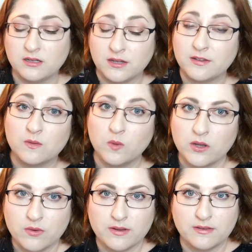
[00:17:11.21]
this is one of
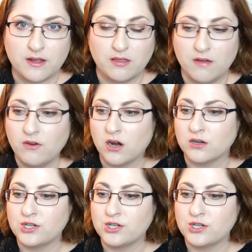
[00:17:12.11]
the reasons I love her.